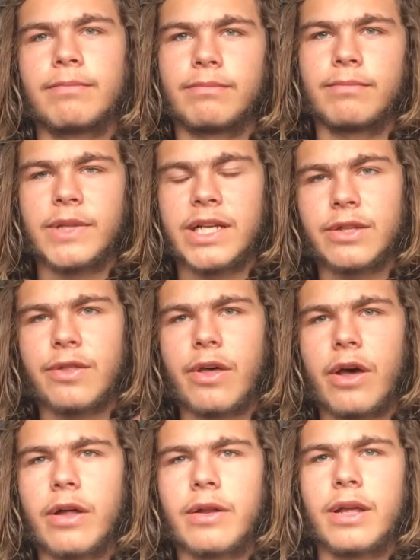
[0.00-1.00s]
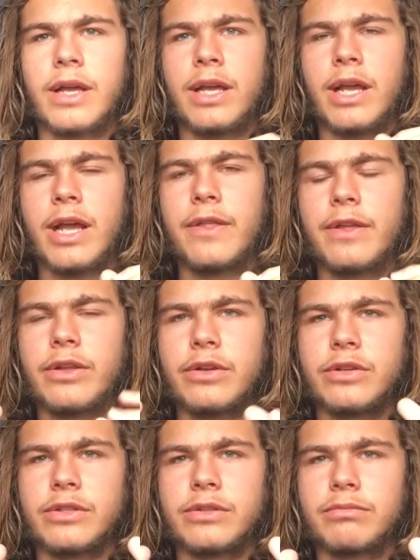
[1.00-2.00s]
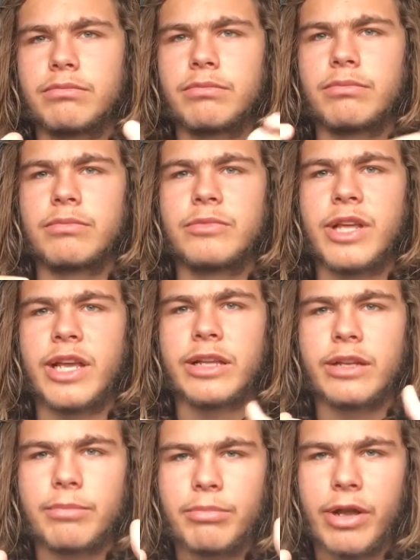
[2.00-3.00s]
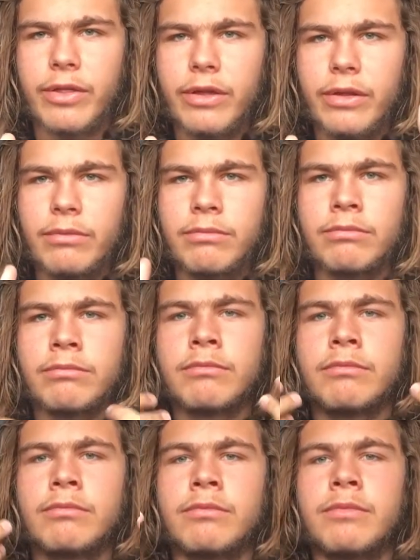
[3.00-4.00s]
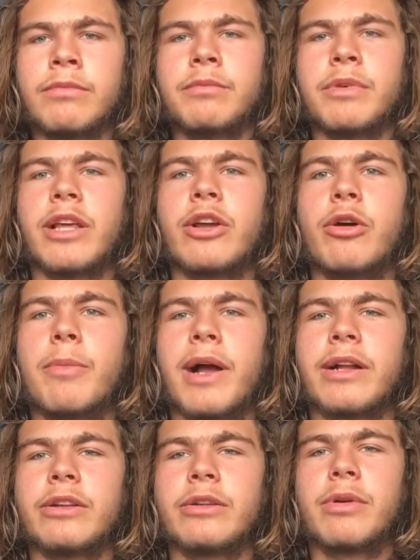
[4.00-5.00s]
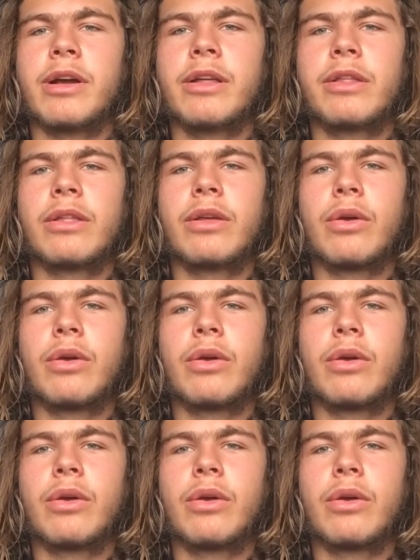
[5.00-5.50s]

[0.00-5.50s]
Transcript: That's a thought. And then you're just taking the breath in, be like, go back to your breath,